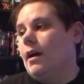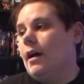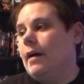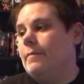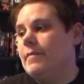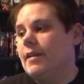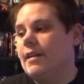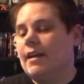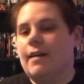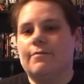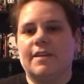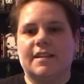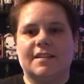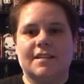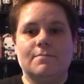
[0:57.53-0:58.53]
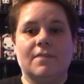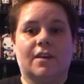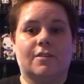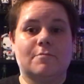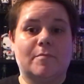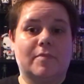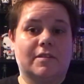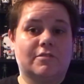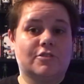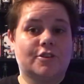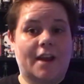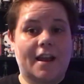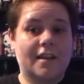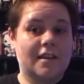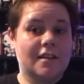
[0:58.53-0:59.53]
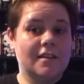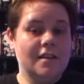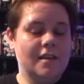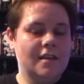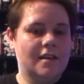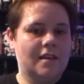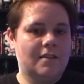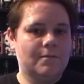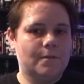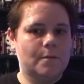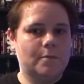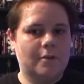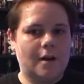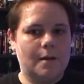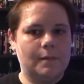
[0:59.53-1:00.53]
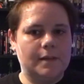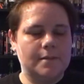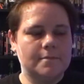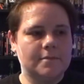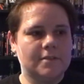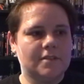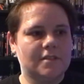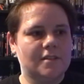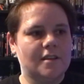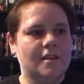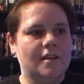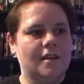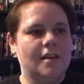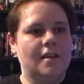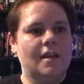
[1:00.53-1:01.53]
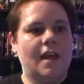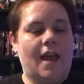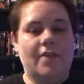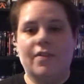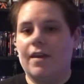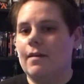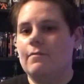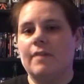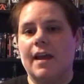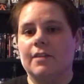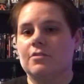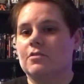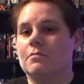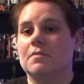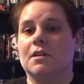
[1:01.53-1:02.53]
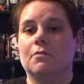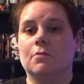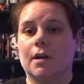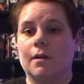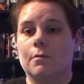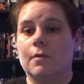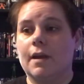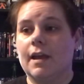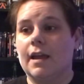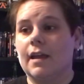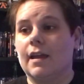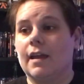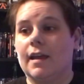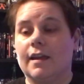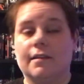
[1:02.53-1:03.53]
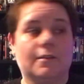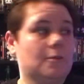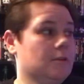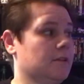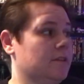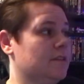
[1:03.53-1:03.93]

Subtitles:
I mean, I've had to email them about tracking info problems, and they've answered me right away. And of course,